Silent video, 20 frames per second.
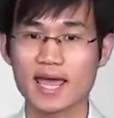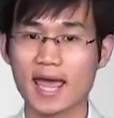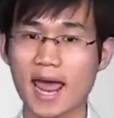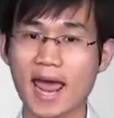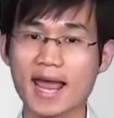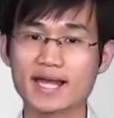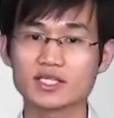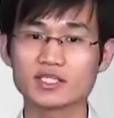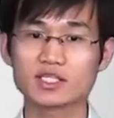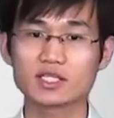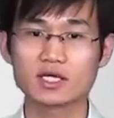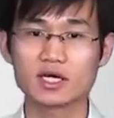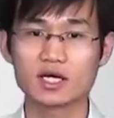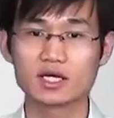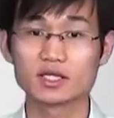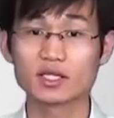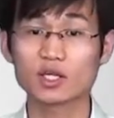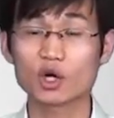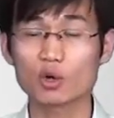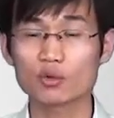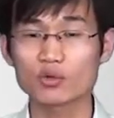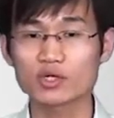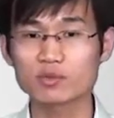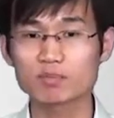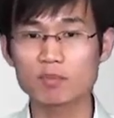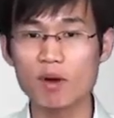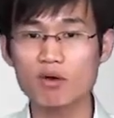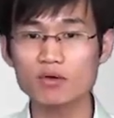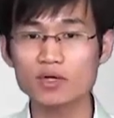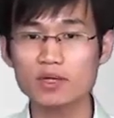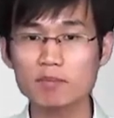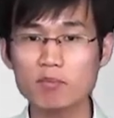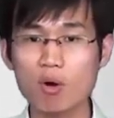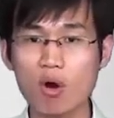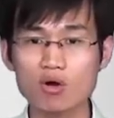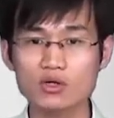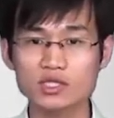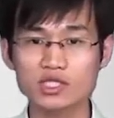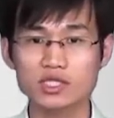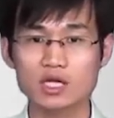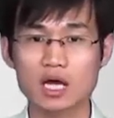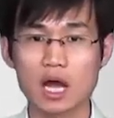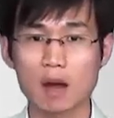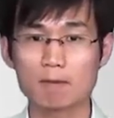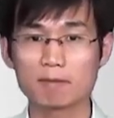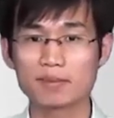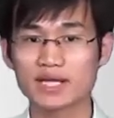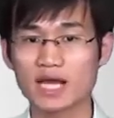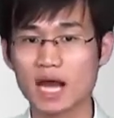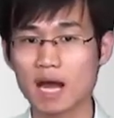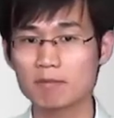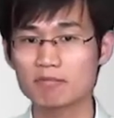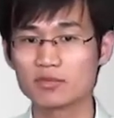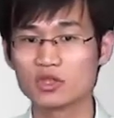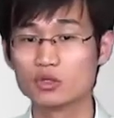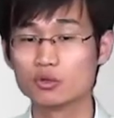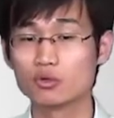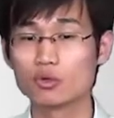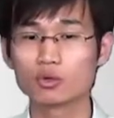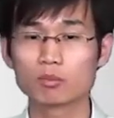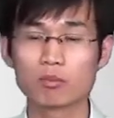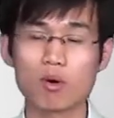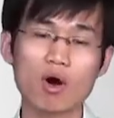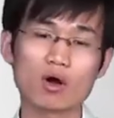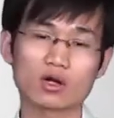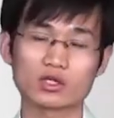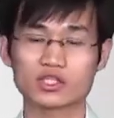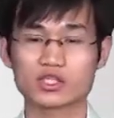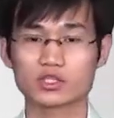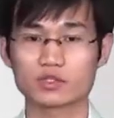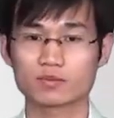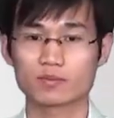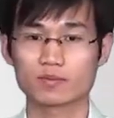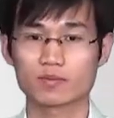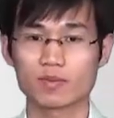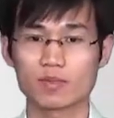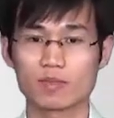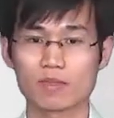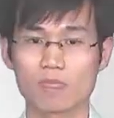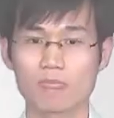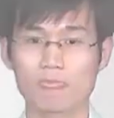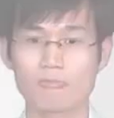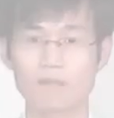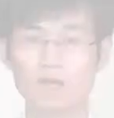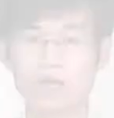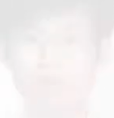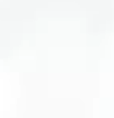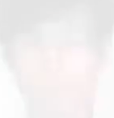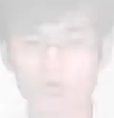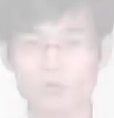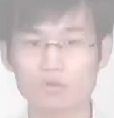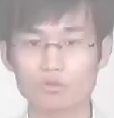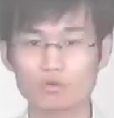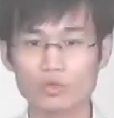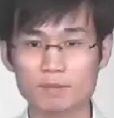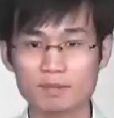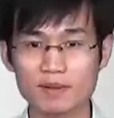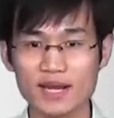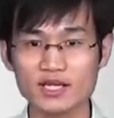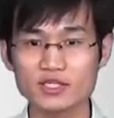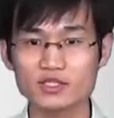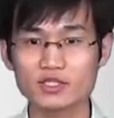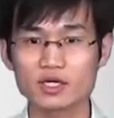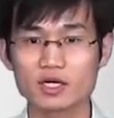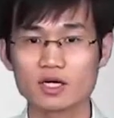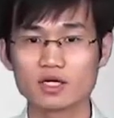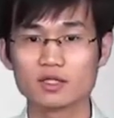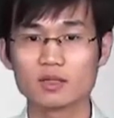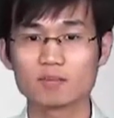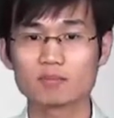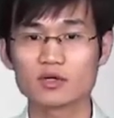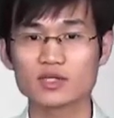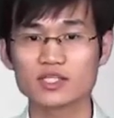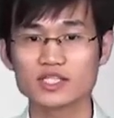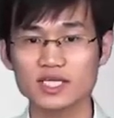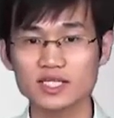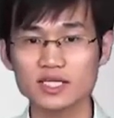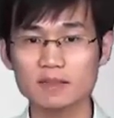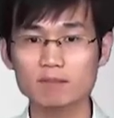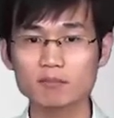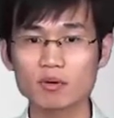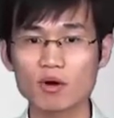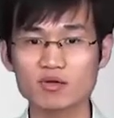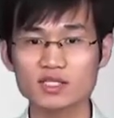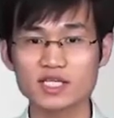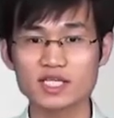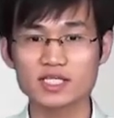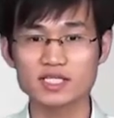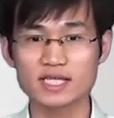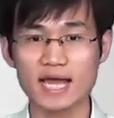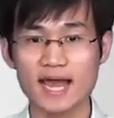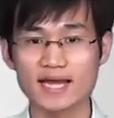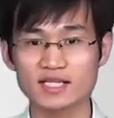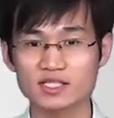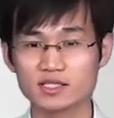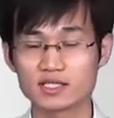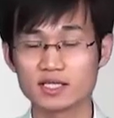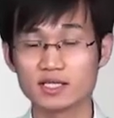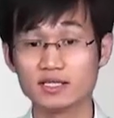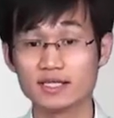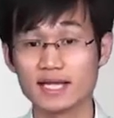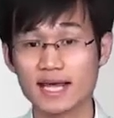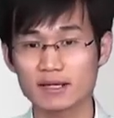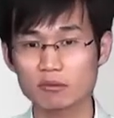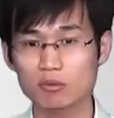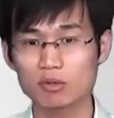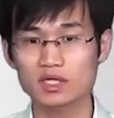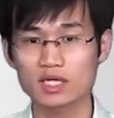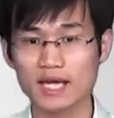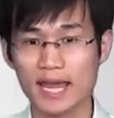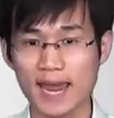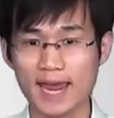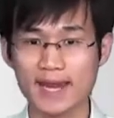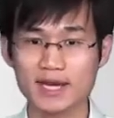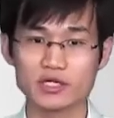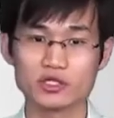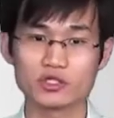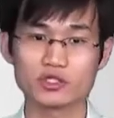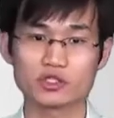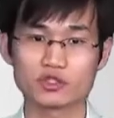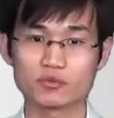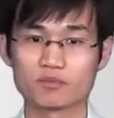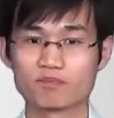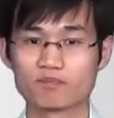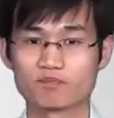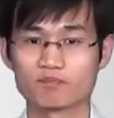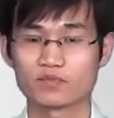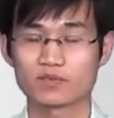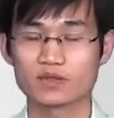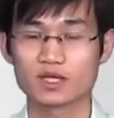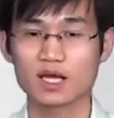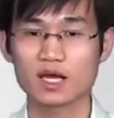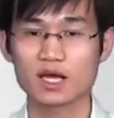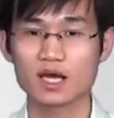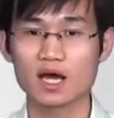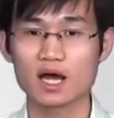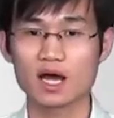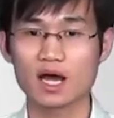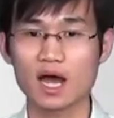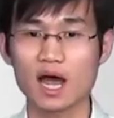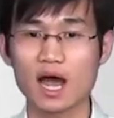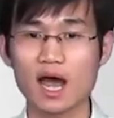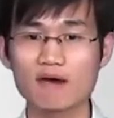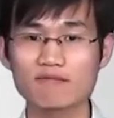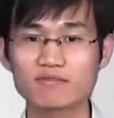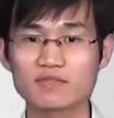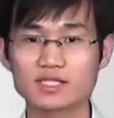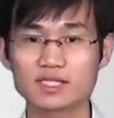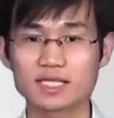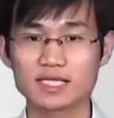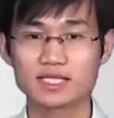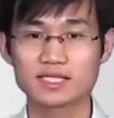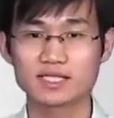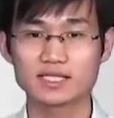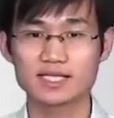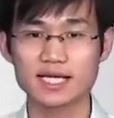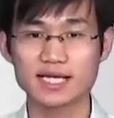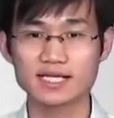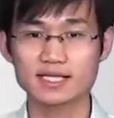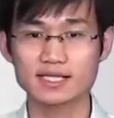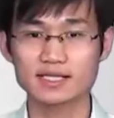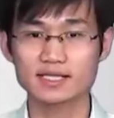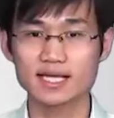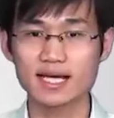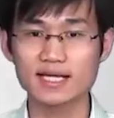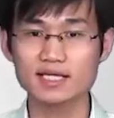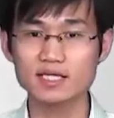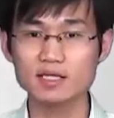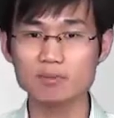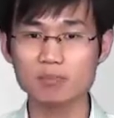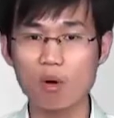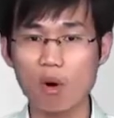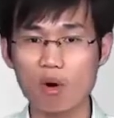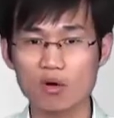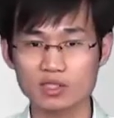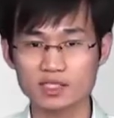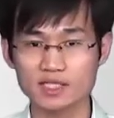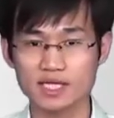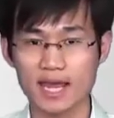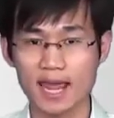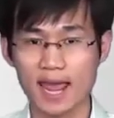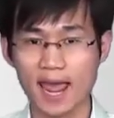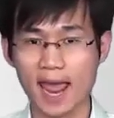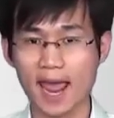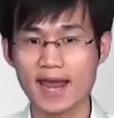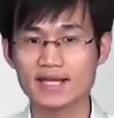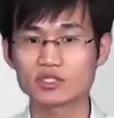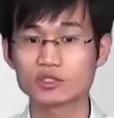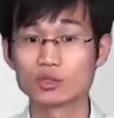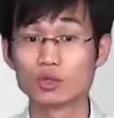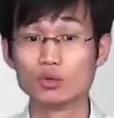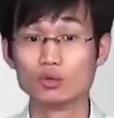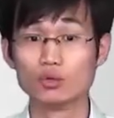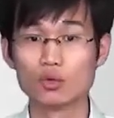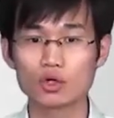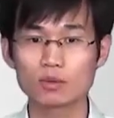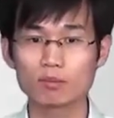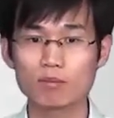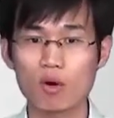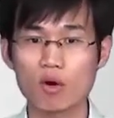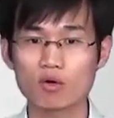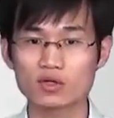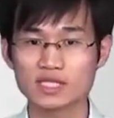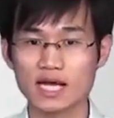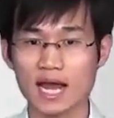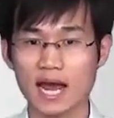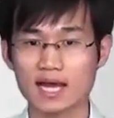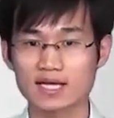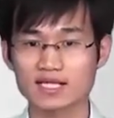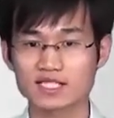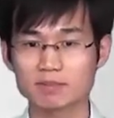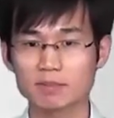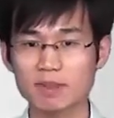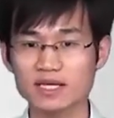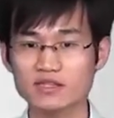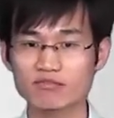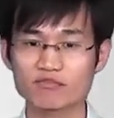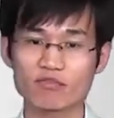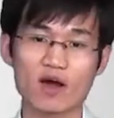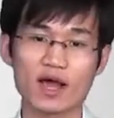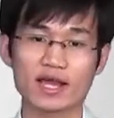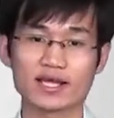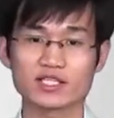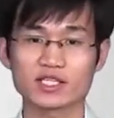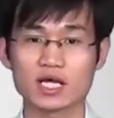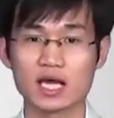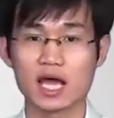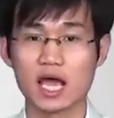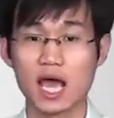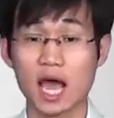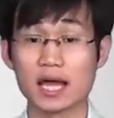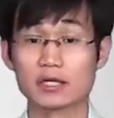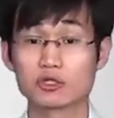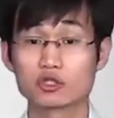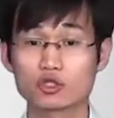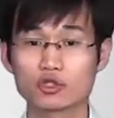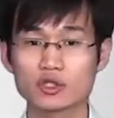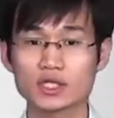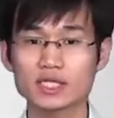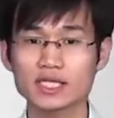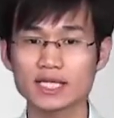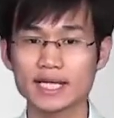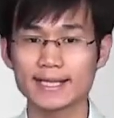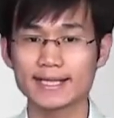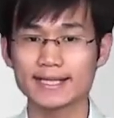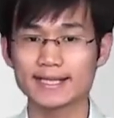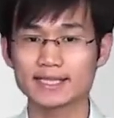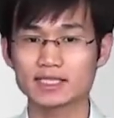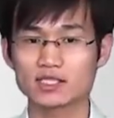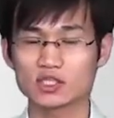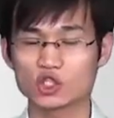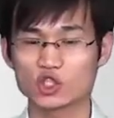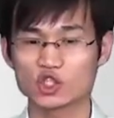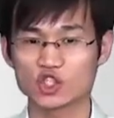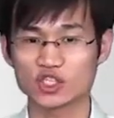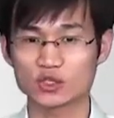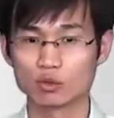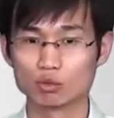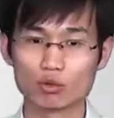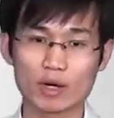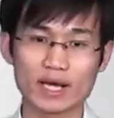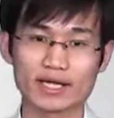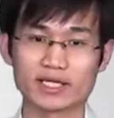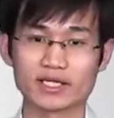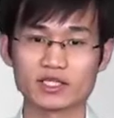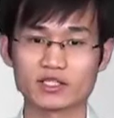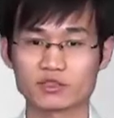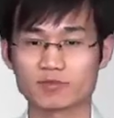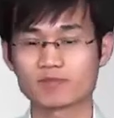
and the corresponding ports become the root ports. Repeat the preceding process at the network edge. After the designated ports and the root ports are specified, a tree is generated.